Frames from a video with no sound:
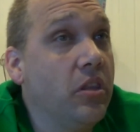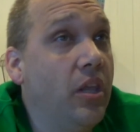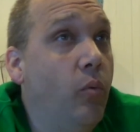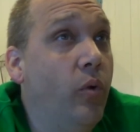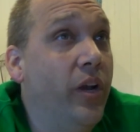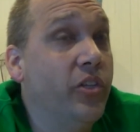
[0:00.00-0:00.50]

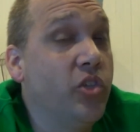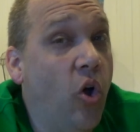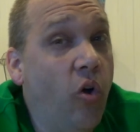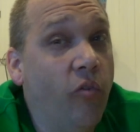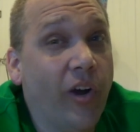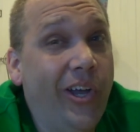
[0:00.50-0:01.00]
When it's
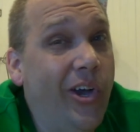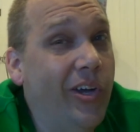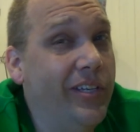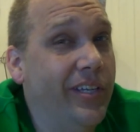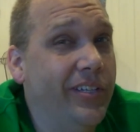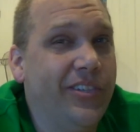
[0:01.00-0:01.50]

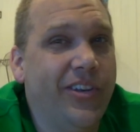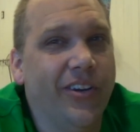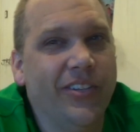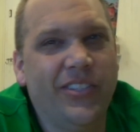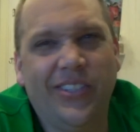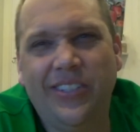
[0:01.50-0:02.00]
overcooked, it
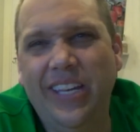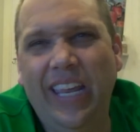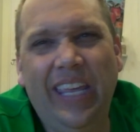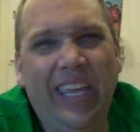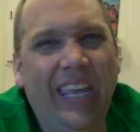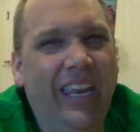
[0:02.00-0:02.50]
starts
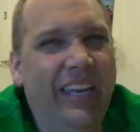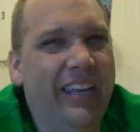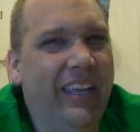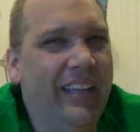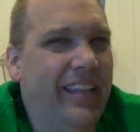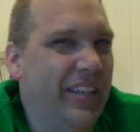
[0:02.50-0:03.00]
stinking.
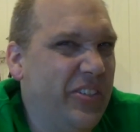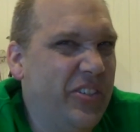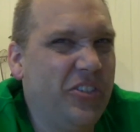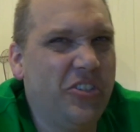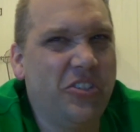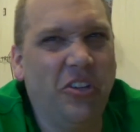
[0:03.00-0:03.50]
You get that
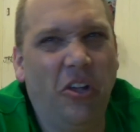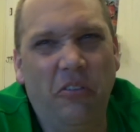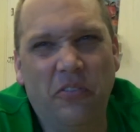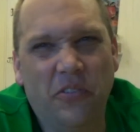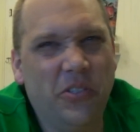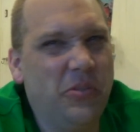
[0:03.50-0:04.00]

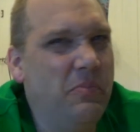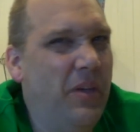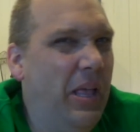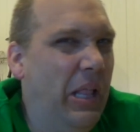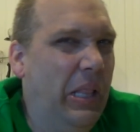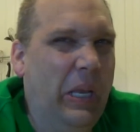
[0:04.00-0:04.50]
sulfur
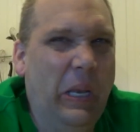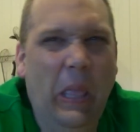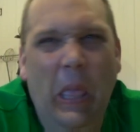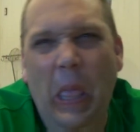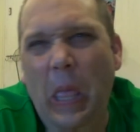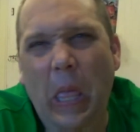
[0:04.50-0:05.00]
smell, and
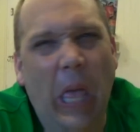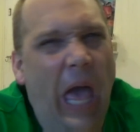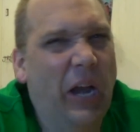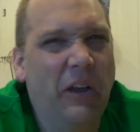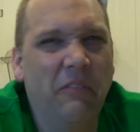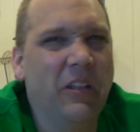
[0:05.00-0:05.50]

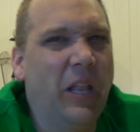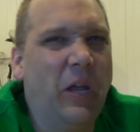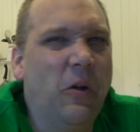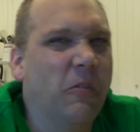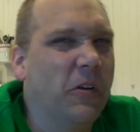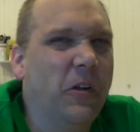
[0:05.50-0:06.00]
I don't even like
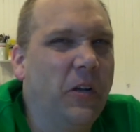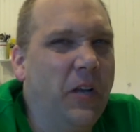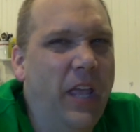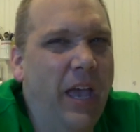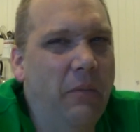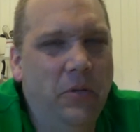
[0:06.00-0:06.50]
overcooked
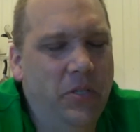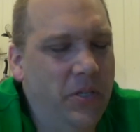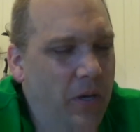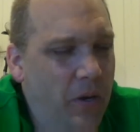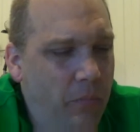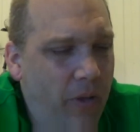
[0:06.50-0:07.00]
cabbage,
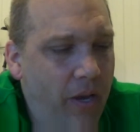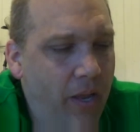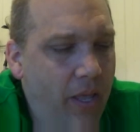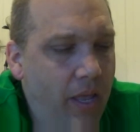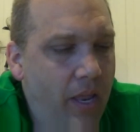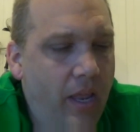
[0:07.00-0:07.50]
you know, but
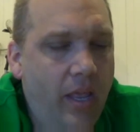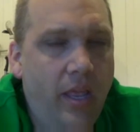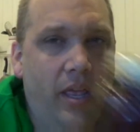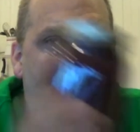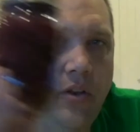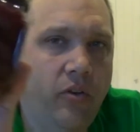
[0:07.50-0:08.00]

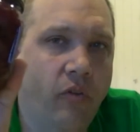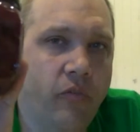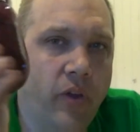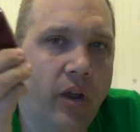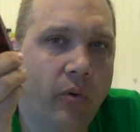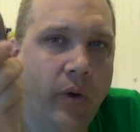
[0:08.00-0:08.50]
don't
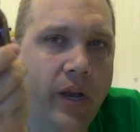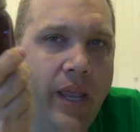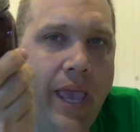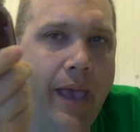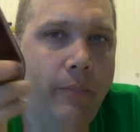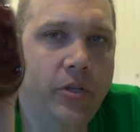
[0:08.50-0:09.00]
forget red
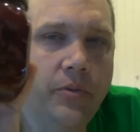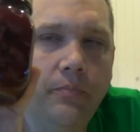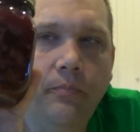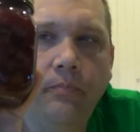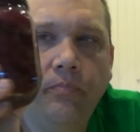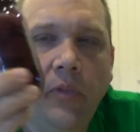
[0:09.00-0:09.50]
cabbage,
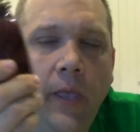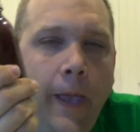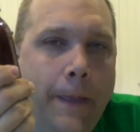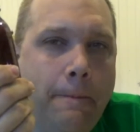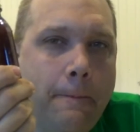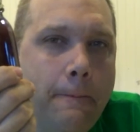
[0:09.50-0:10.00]

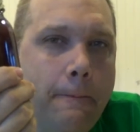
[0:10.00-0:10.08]
okay?